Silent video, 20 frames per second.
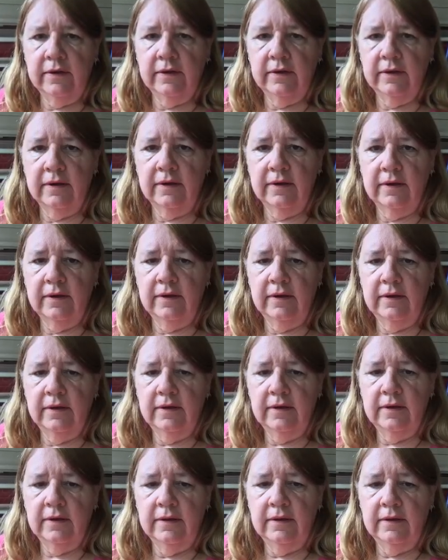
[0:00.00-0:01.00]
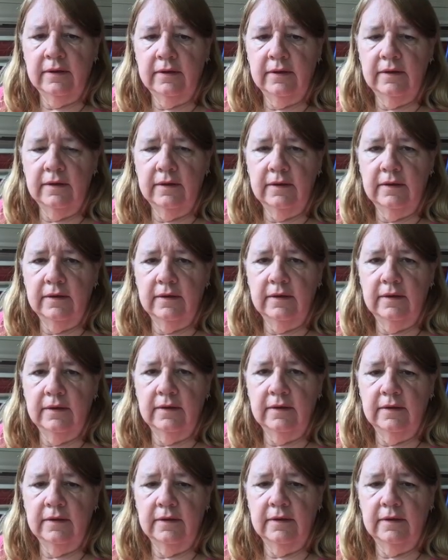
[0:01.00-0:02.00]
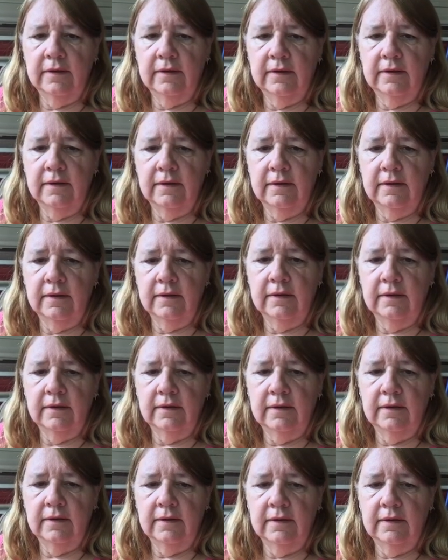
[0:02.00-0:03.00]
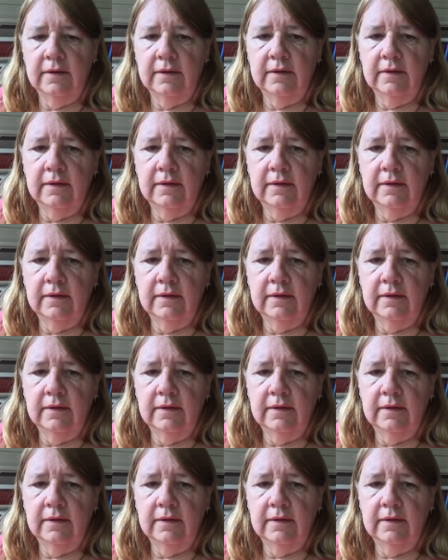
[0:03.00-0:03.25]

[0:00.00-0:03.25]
Nobody speaks.